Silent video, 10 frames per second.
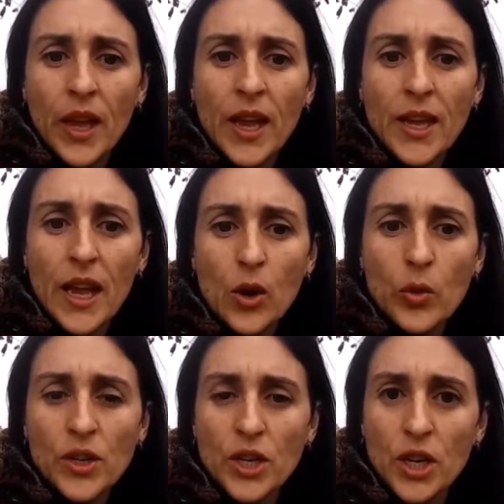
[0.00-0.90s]

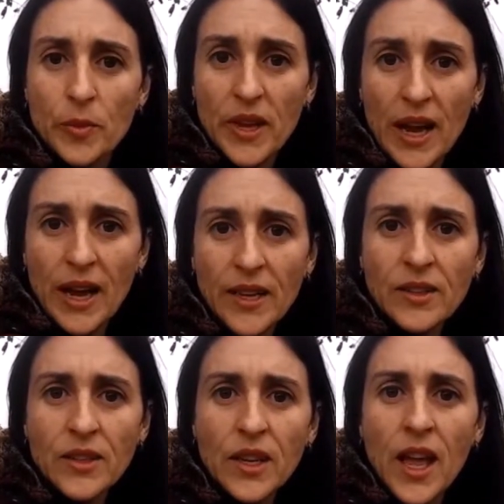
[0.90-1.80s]
yellowish
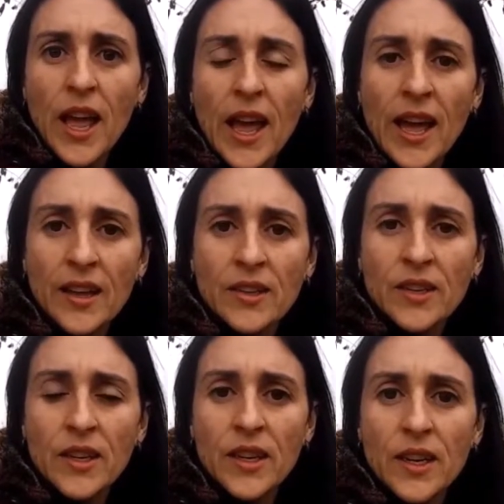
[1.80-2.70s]
behind,
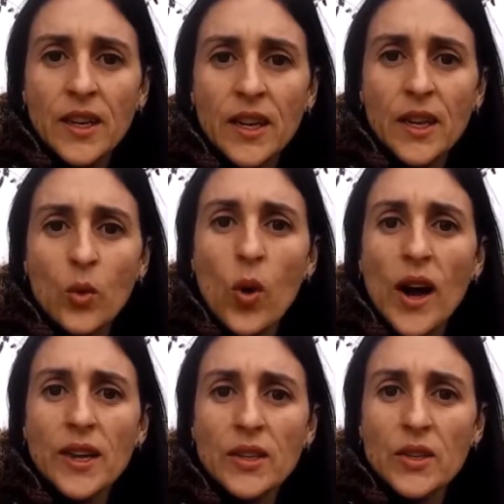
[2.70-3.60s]
and a
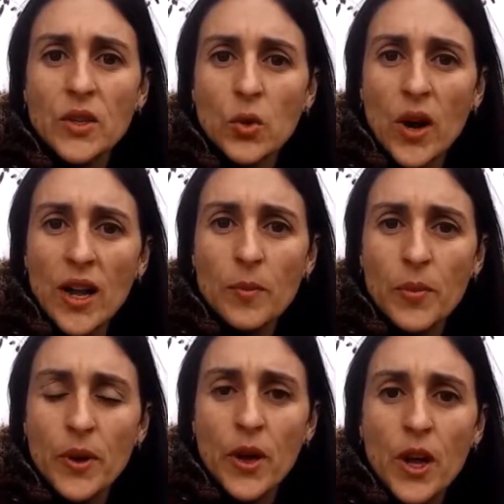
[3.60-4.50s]
white
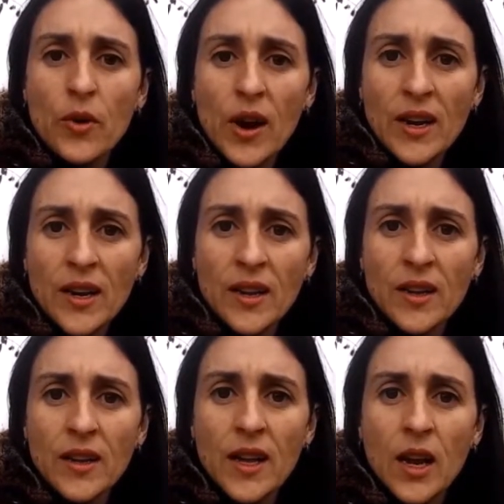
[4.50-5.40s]
stripe running
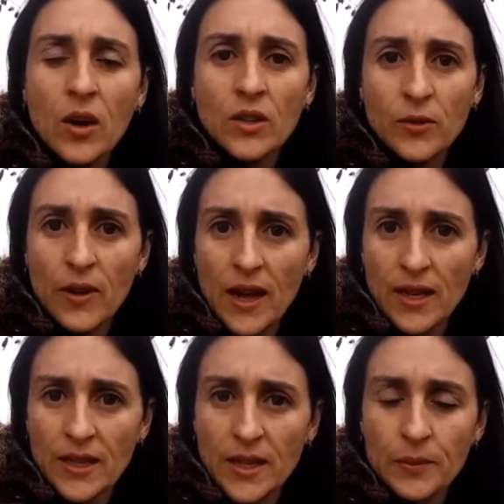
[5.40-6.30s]
along the
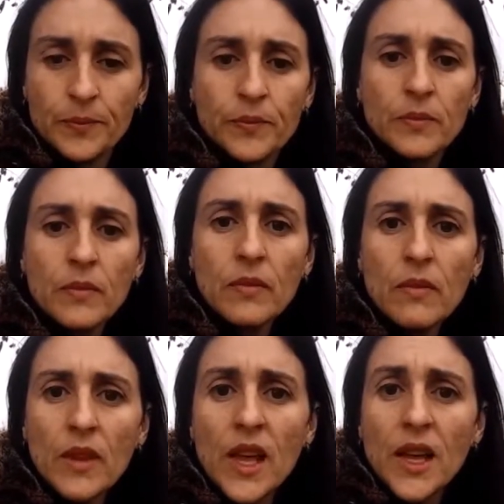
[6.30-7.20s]
flanks.
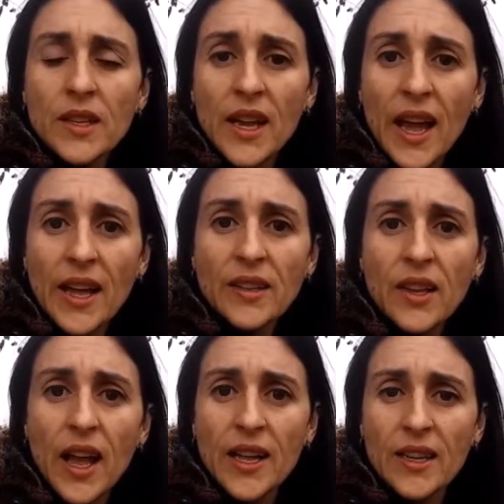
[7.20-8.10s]
The head
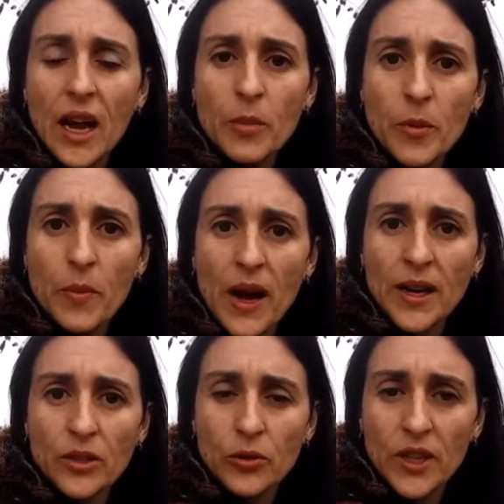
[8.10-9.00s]
and the upper
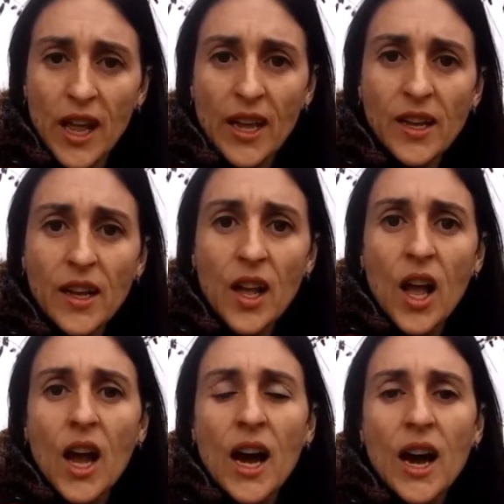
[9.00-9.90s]
part of the neck
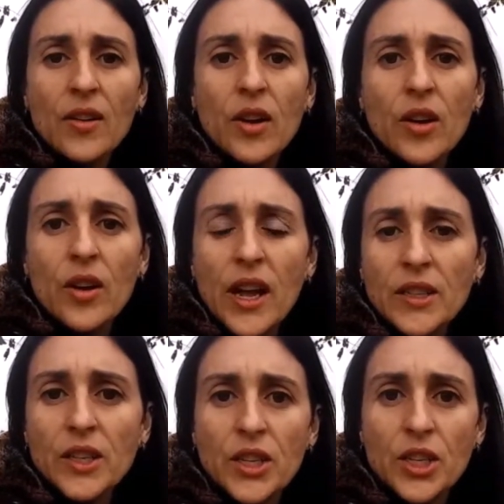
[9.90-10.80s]
are
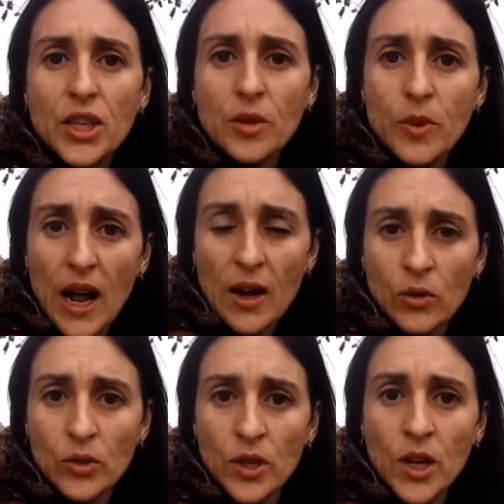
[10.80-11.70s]
reddish
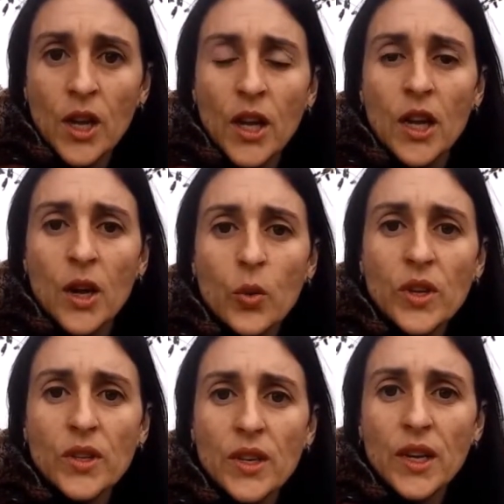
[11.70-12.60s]
brown,
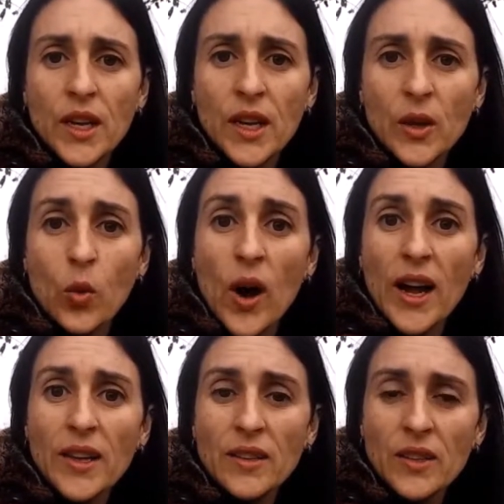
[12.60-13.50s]
with a
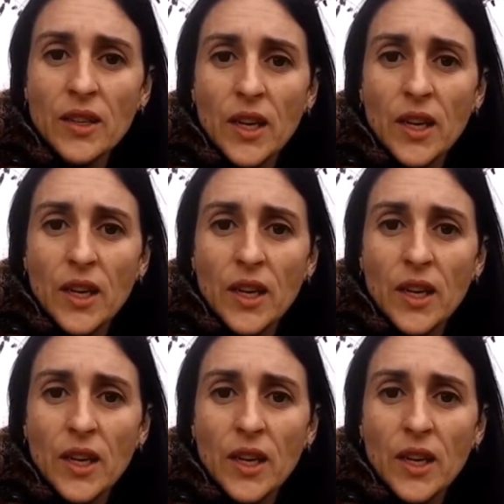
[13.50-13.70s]
wide